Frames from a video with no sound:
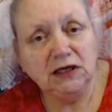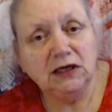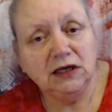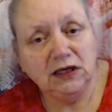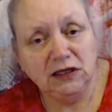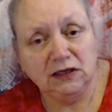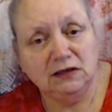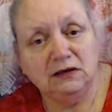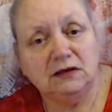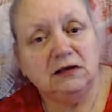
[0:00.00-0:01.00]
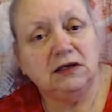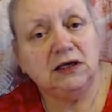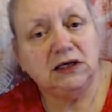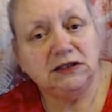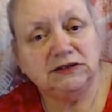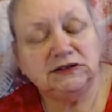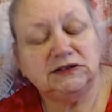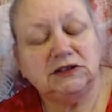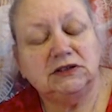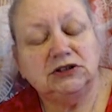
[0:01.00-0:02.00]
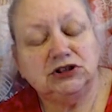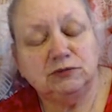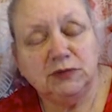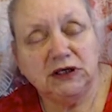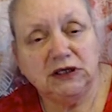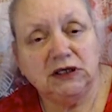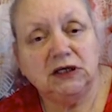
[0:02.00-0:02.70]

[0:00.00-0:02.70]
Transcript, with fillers: here is to make